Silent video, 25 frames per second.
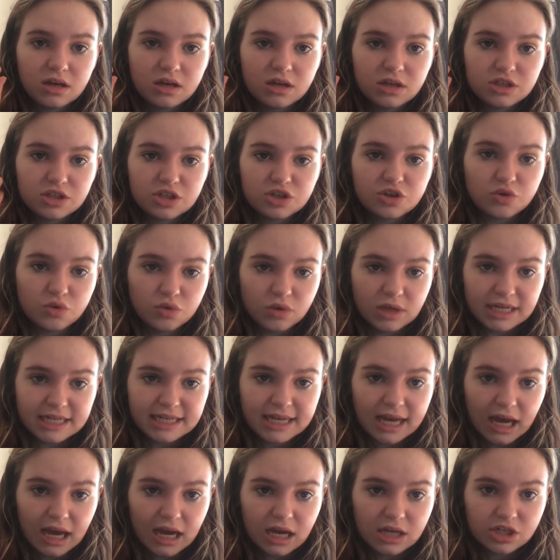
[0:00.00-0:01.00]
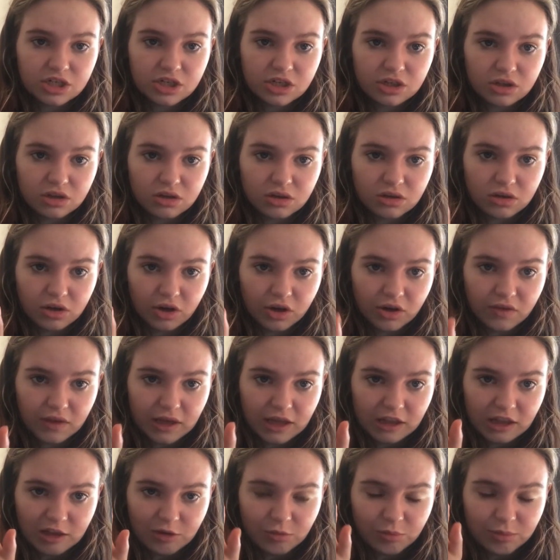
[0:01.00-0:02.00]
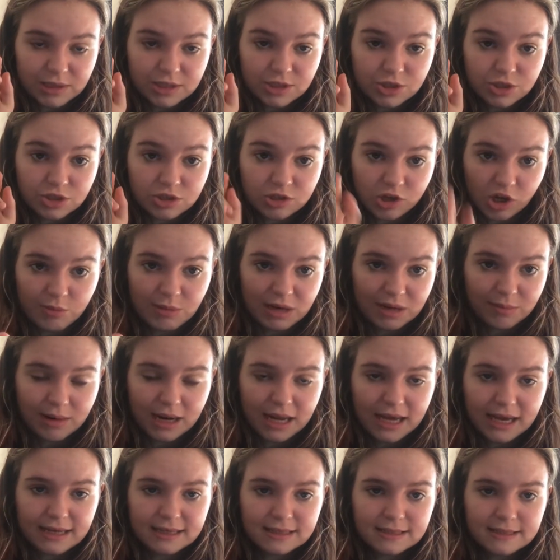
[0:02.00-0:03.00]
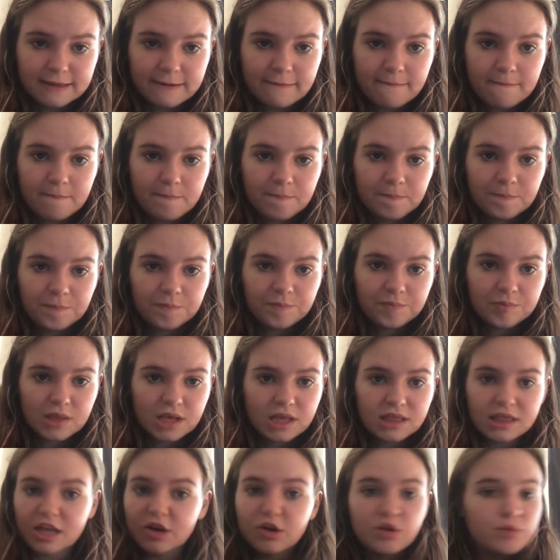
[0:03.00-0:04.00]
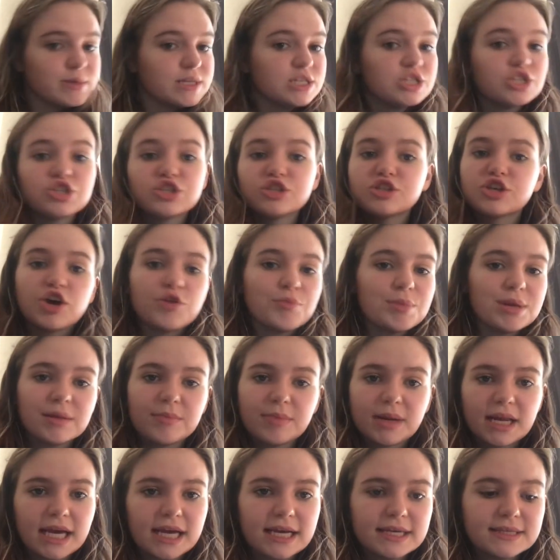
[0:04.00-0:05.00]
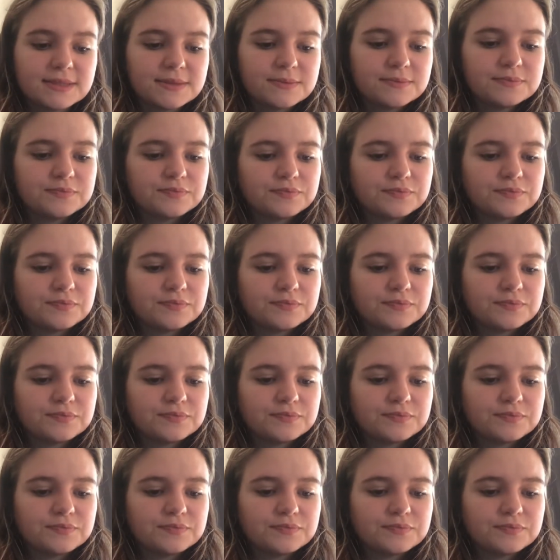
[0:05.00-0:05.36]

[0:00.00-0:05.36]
school attached, go there. There'll be so many plays. There will be so many plays.